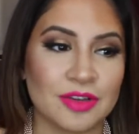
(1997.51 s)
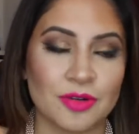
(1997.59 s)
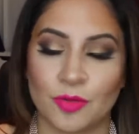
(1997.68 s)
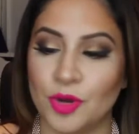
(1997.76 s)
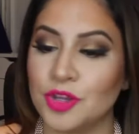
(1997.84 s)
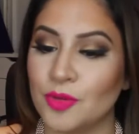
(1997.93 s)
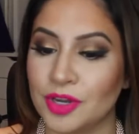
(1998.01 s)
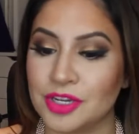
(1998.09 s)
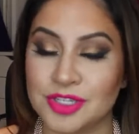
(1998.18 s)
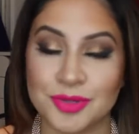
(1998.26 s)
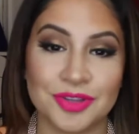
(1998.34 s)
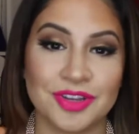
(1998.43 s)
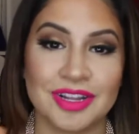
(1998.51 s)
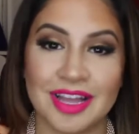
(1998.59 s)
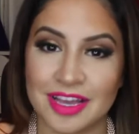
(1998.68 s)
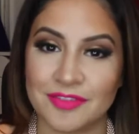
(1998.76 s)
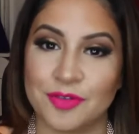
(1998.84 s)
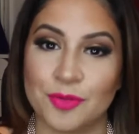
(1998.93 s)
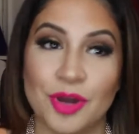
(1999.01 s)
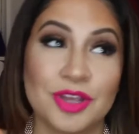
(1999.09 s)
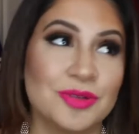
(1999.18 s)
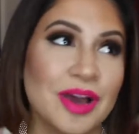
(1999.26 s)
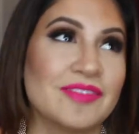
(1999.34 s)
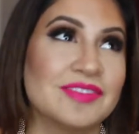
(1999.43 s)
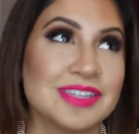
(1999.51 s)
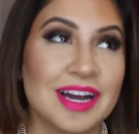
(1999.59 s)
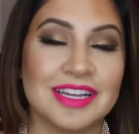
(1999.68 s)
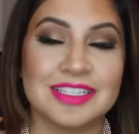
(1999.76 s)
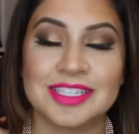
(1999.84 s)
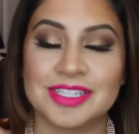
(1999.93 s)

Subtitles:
or what you want to do with your life, or what you have done.